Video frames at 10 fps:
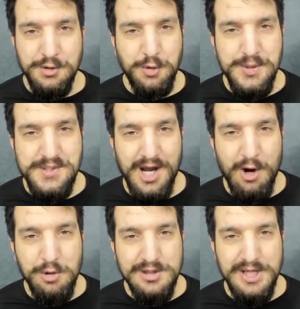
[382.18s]
to his
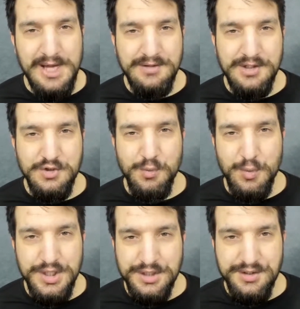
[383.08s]
outlandish,
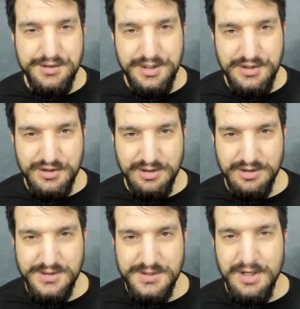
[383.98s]
weird
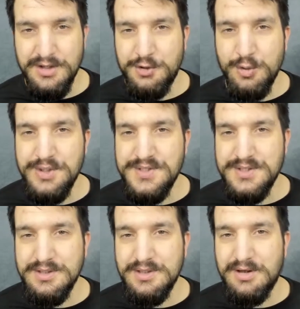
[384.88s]
teachings, to
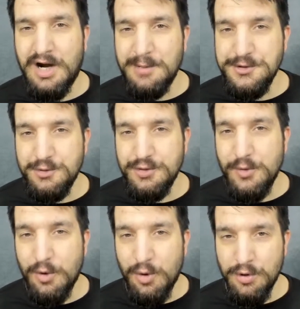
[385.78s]
his
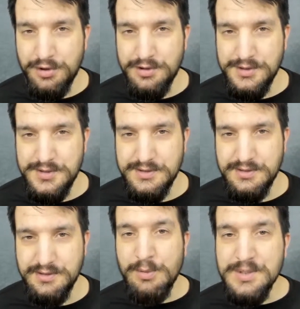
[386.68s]
arbitrary orders.
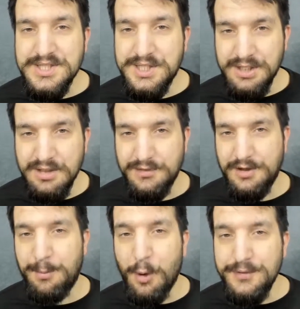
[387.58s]
He was
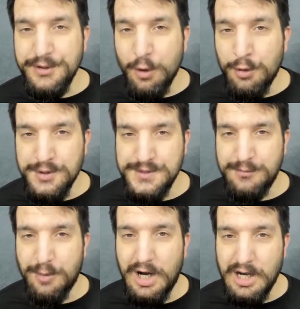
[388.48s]
killed upon the orders
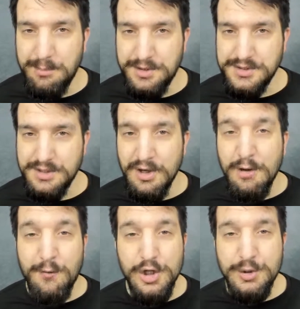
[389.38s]
of Muhammad
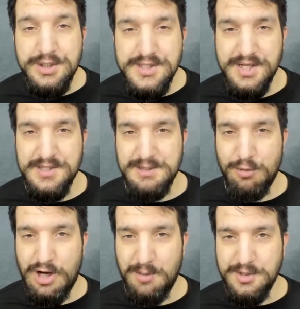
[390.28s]
for criticizing
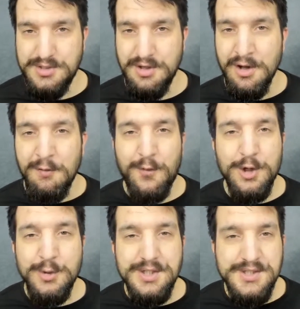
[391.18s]
Muhammad, for
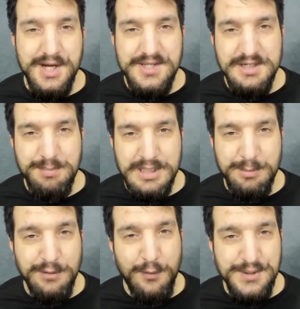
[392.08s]
criticizing
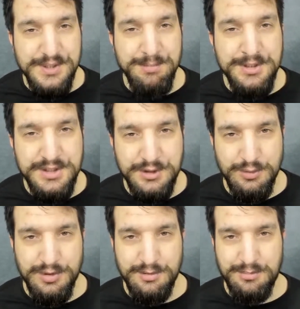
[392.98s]
people for submitting
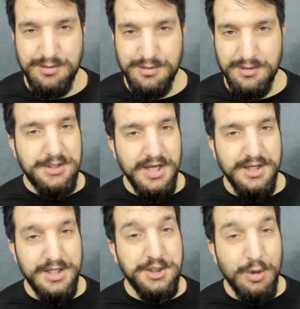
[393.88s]
to him. But
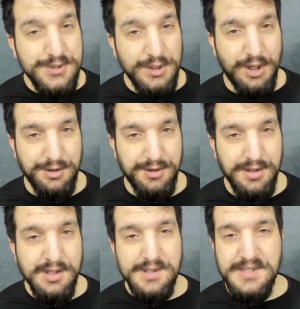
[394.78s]
hey, it goes on.
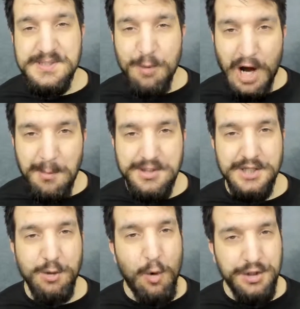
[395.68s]
Since Muhammad
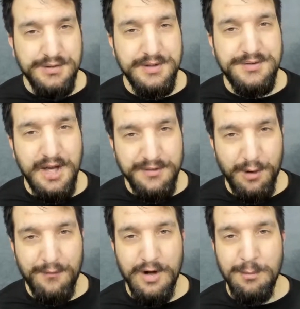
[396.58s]
had ordered the death
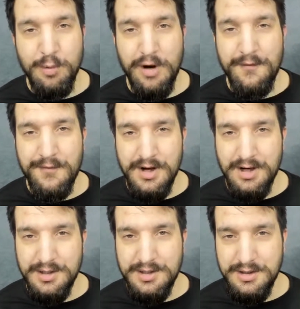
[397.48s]
of Abu
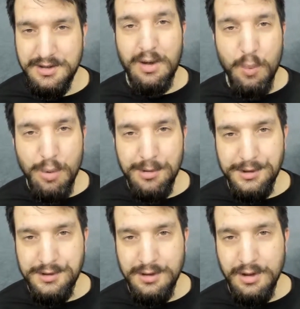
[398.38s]
Afaq, a
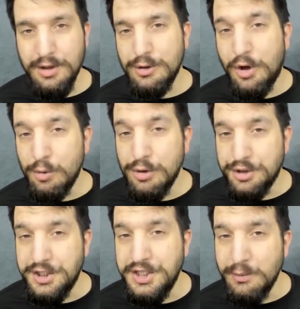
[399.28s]
woman, oh
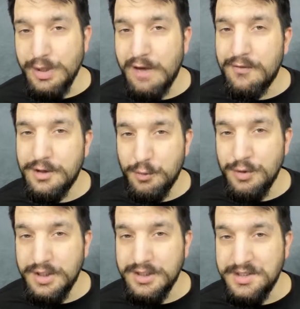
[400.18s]
look, here we have a
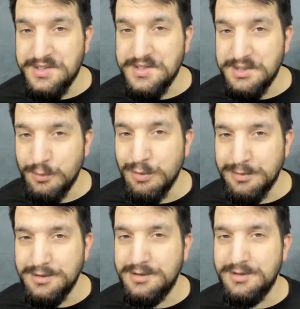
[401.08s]
real existing
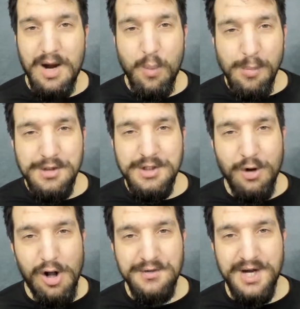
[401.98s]
woman, a woman
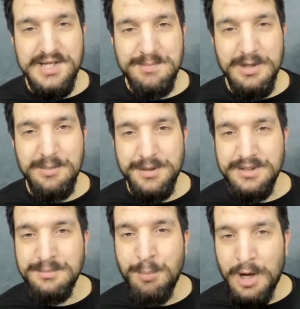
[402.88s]
called Asma
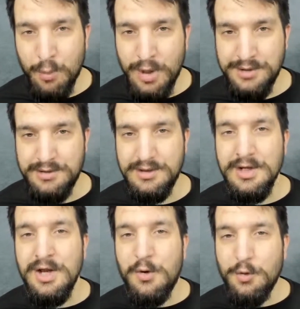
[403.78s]
bint Marwan
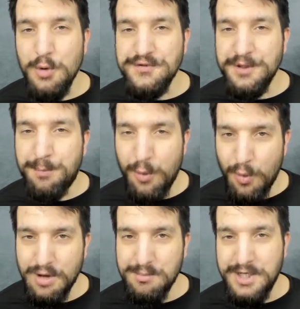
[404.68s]
wrote a
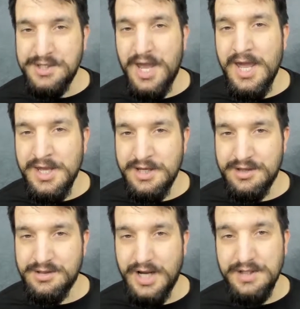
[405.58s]
poem in
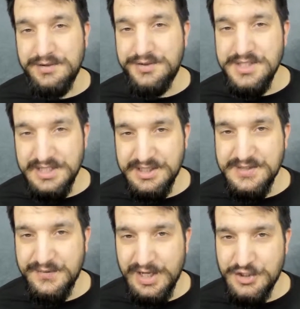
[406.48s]
anger and
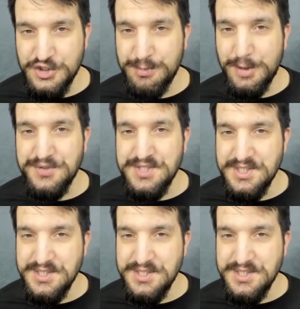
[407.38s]
dissatisfaction about this